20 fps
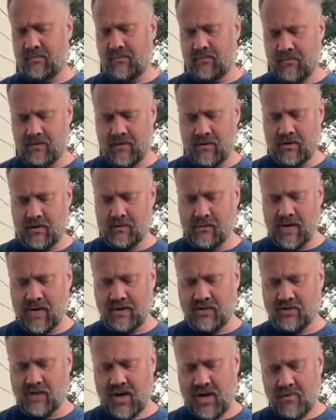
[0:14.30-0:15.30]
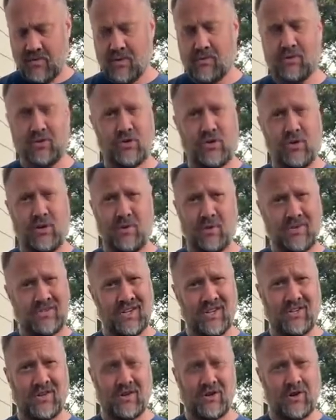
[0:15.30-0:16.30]
The range there we were shooting was
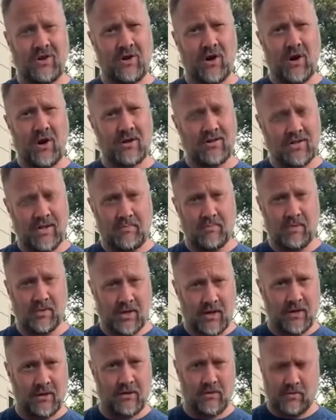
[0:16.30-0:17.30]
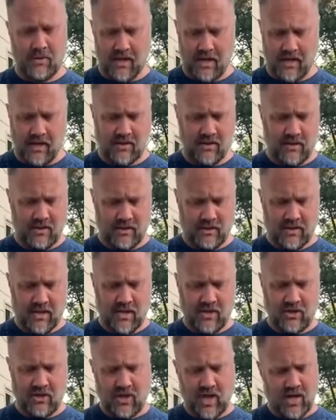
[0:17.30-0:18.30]
600 yards, that particular range, and this
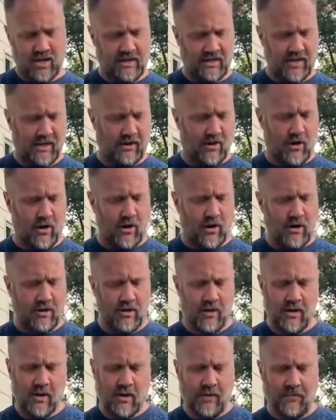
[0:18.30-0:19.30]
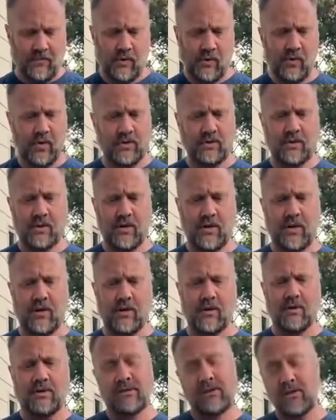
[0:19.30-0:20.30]
thing shot dead on. Crystal
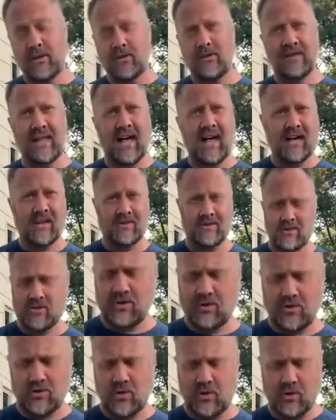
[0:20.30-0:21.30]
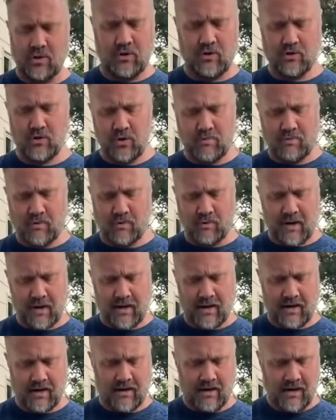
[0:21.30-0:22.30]
clear glass, super
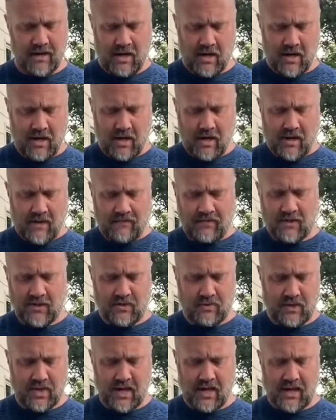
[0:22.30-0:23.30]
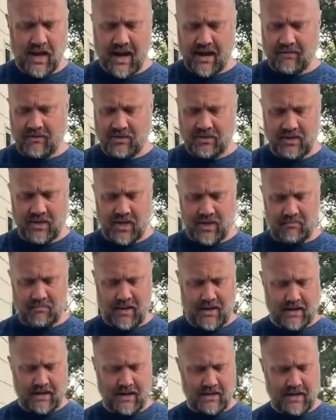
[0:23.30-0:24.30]
rugged. This one I obviously had
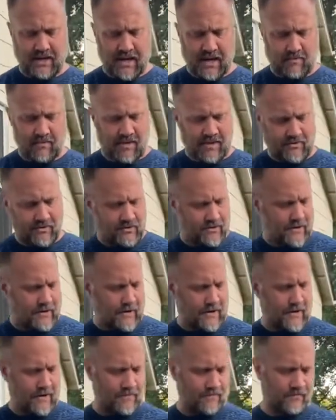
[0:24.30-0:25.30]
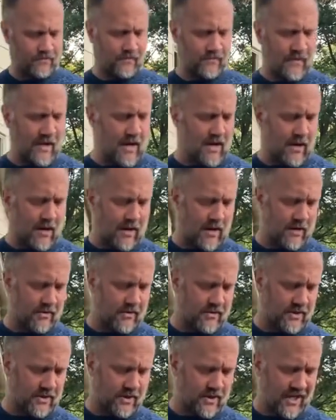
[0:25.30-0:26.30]
painted it up and everything.
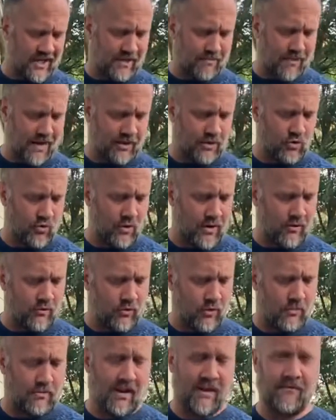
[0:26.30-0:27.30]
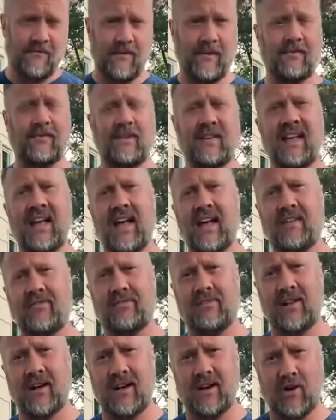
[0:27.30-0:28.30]
6x24x50
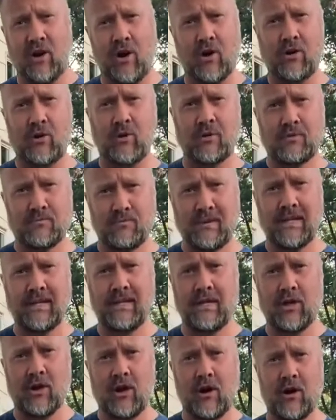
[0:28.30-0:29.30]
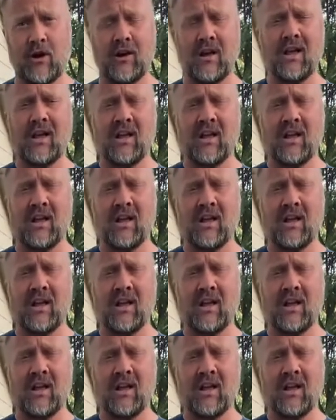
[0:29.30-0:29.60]
Athlon Argos BTR.